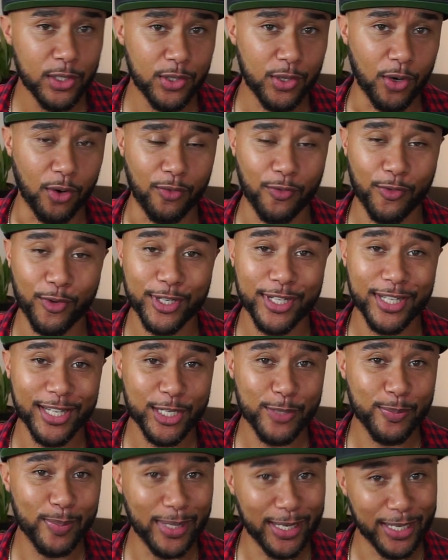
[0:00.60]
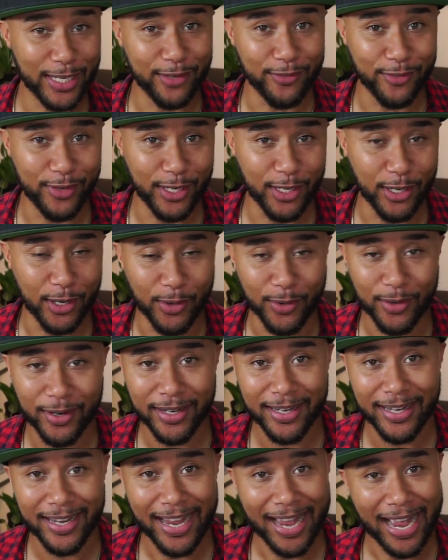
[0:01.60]
So for today's plugin video,
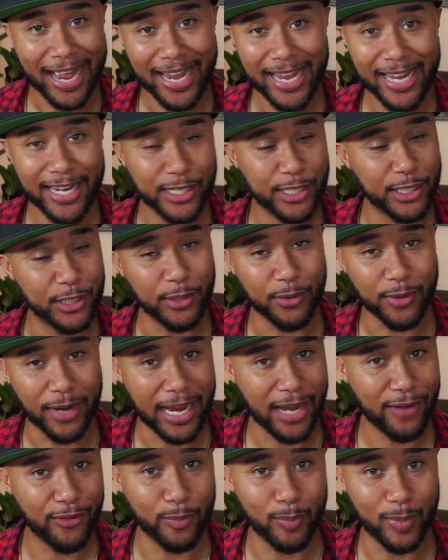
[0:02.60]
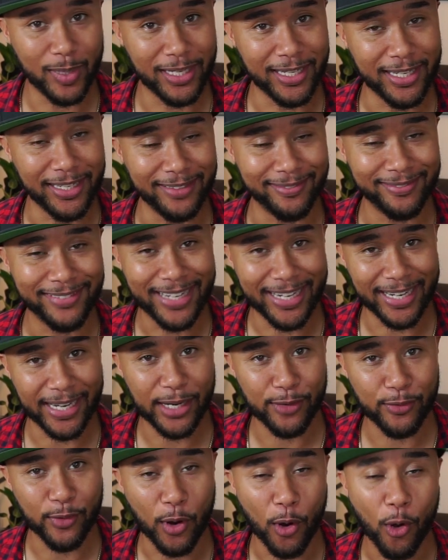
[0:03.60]
I actually don't have a plugin. I
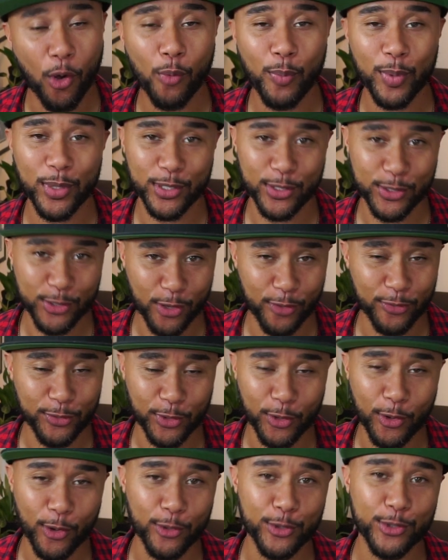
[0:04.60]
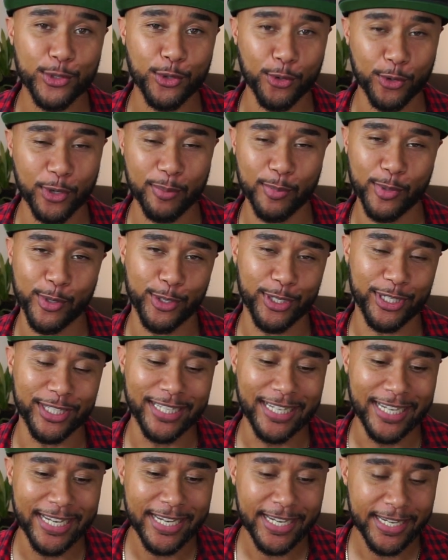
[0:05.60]
have a whole piece of software called
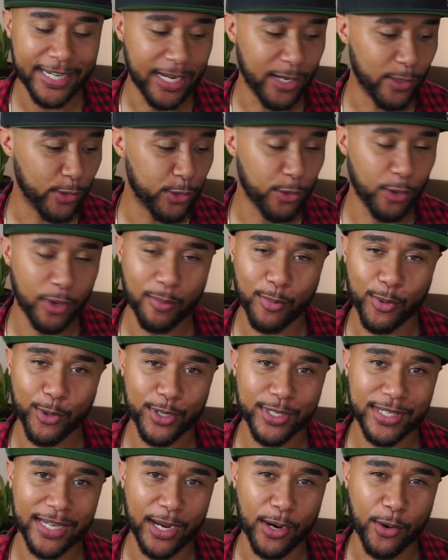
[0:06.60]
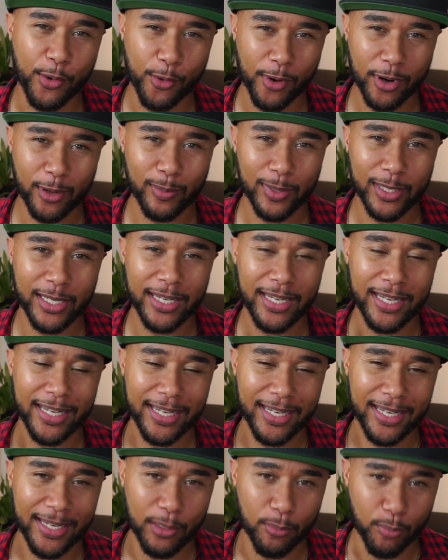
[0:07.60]
Storyboarder. Now, storyboards are incredibly
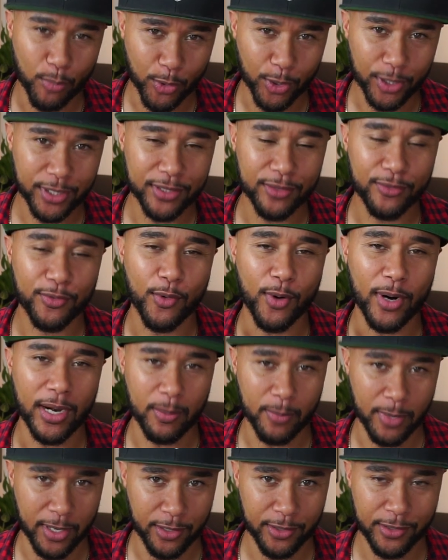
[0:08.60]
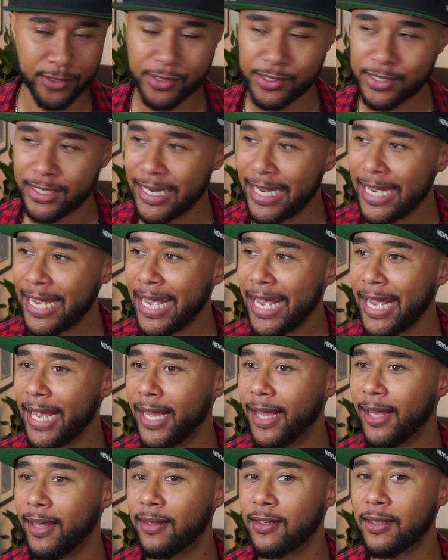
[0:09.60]
important for animators,
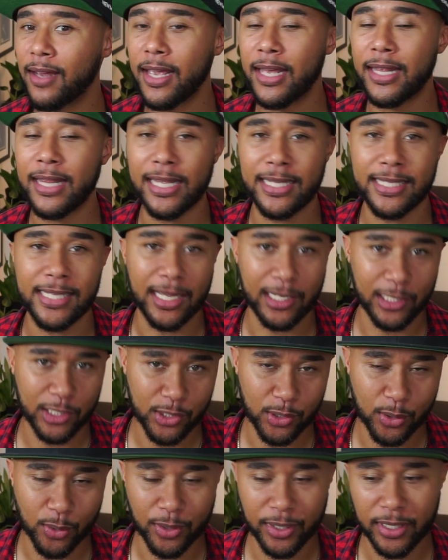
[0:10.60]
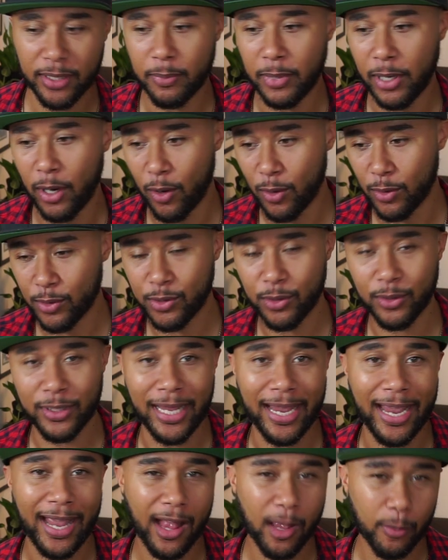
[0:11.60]
and they tell a story, but also they
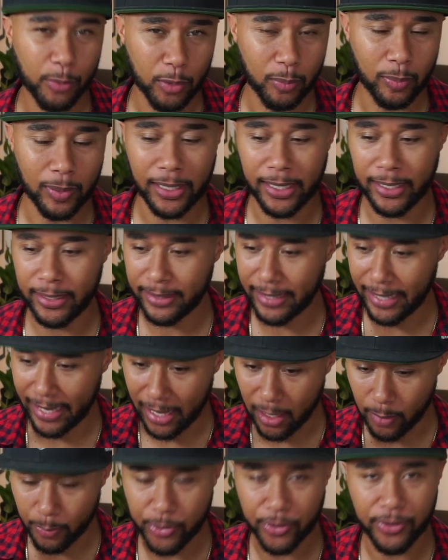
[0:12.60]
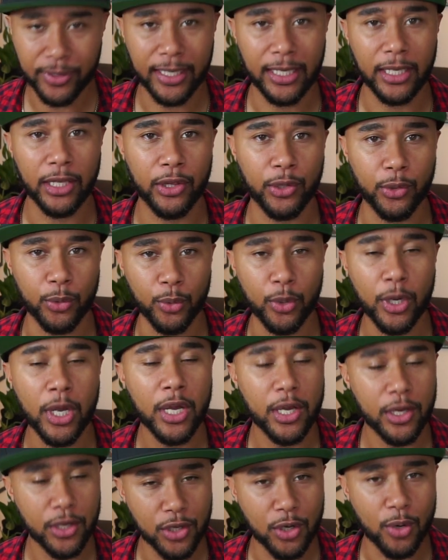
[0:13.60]
help you plan, they help you think through
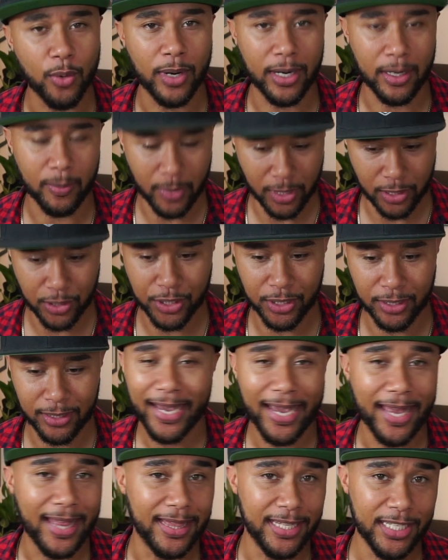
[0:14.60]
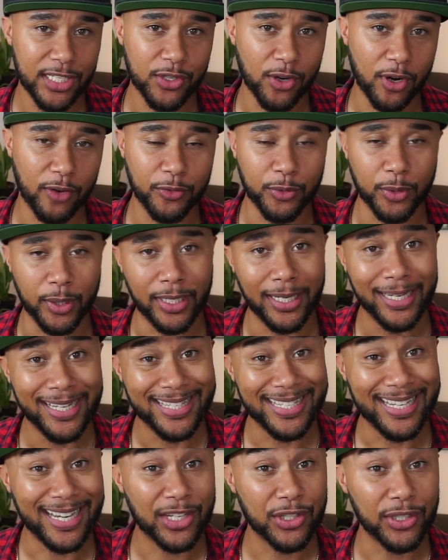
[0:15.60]
your animation. And this software, it's
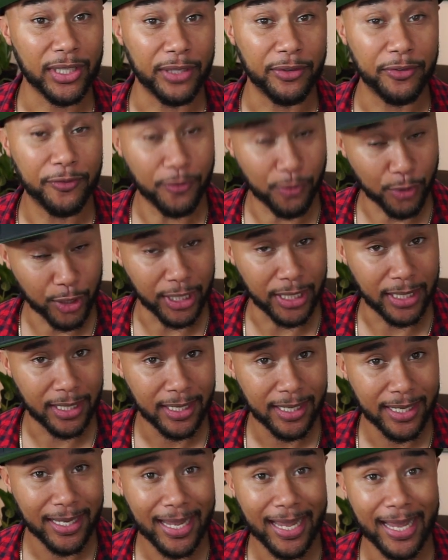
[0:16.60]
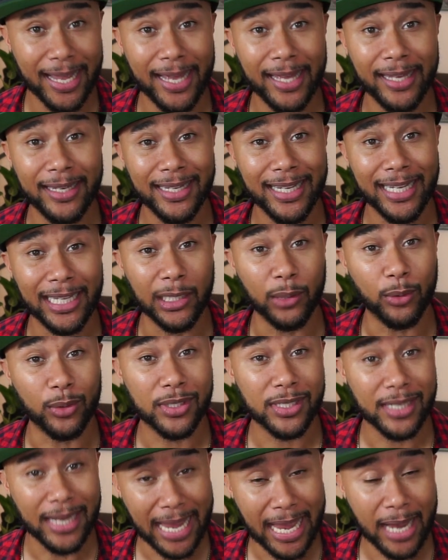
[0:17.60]
actually free, and it looks
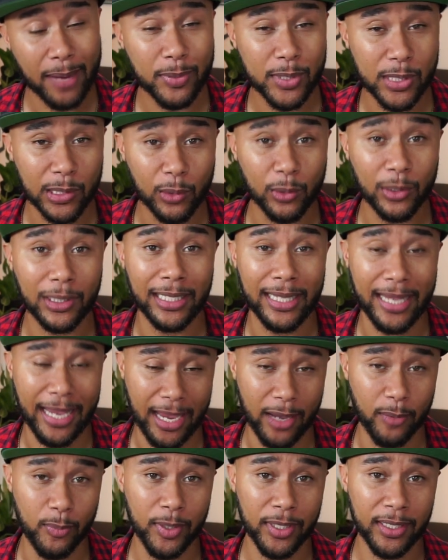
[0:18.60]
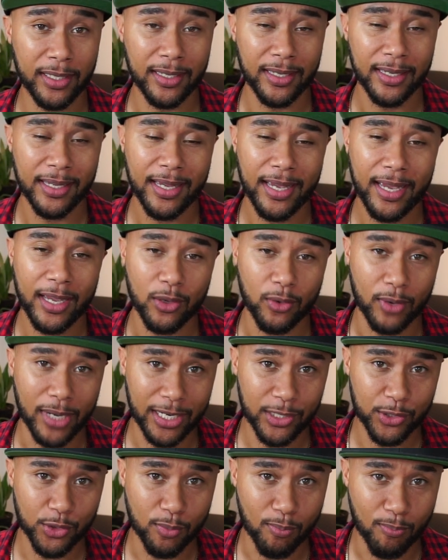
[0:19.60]
absolutely epic, and you guys
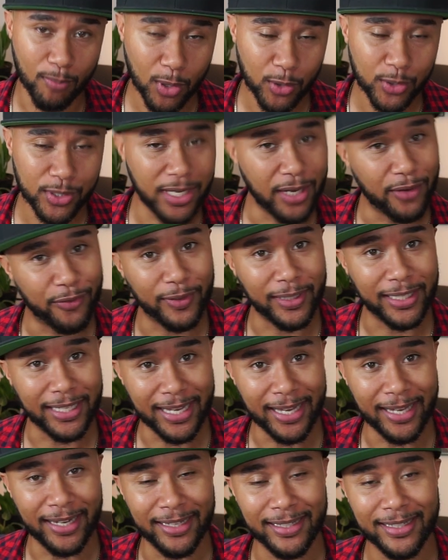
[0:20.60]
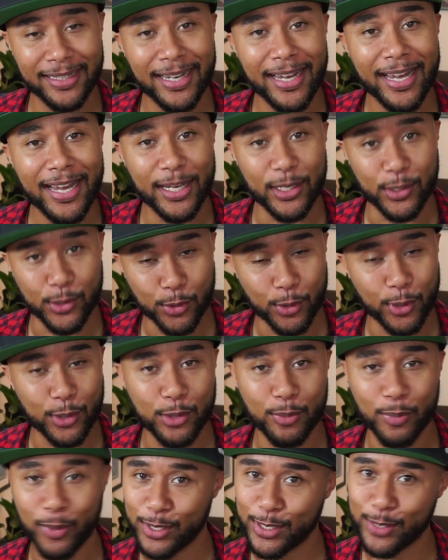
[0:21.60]
should most definitely get it as soon as you
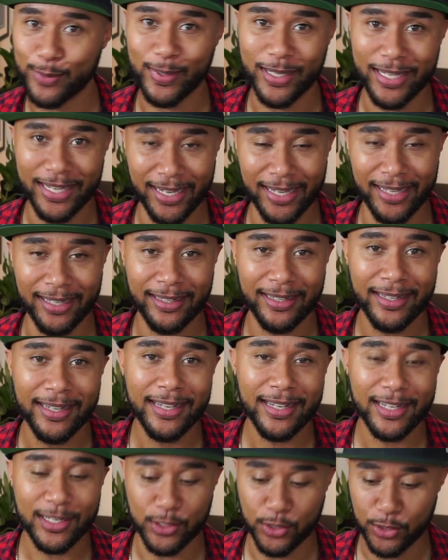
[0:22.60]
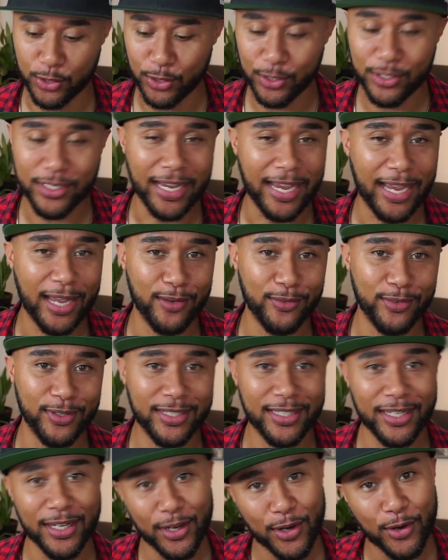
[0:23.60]
possibly can, because it's good to have it
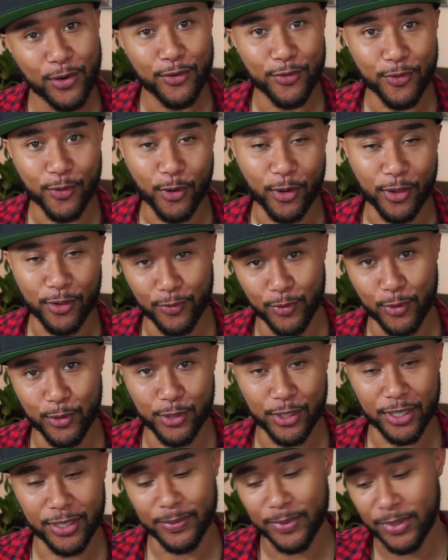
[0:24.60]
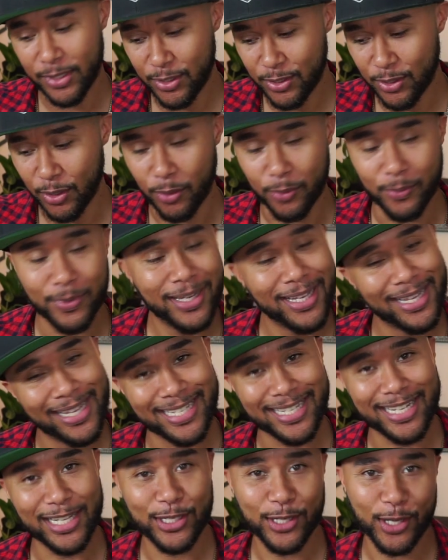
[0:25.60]
for the future. So let's
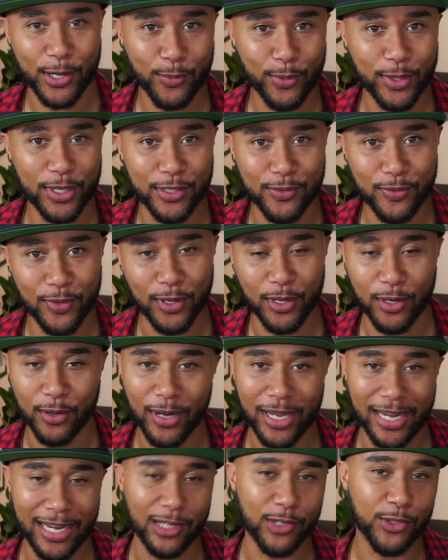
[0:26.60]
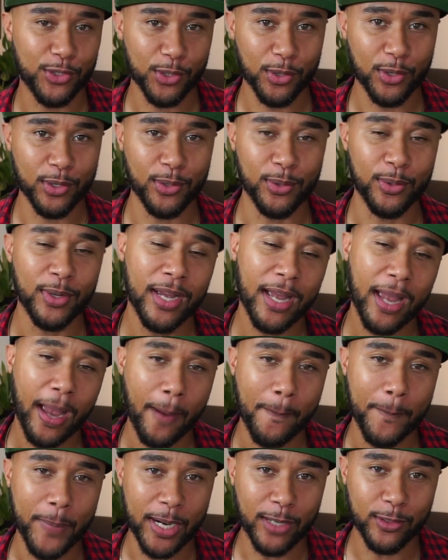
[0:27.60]
get started with this video, and I'll show you
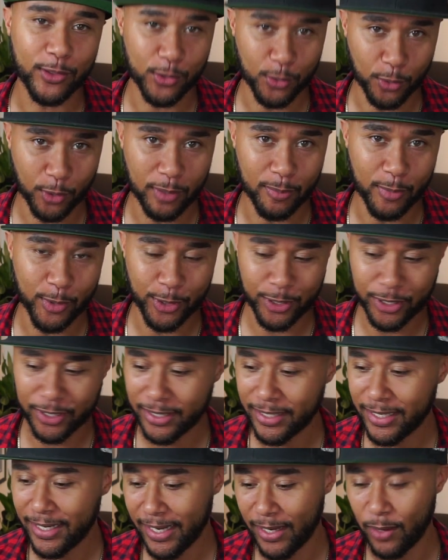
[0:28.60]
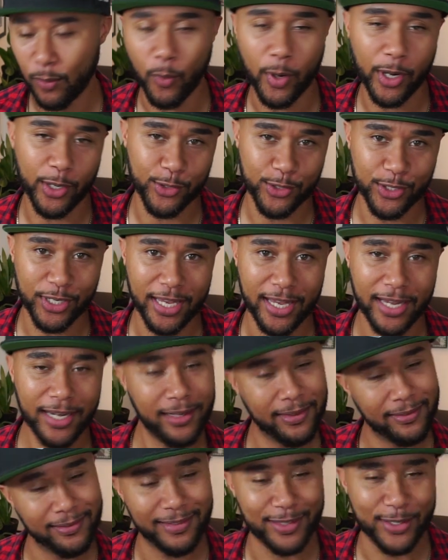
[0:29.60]
about Storyboarder and why you should get it.
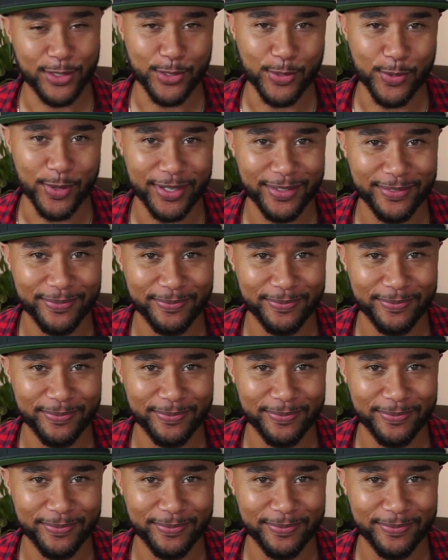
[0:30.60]
Let's do it.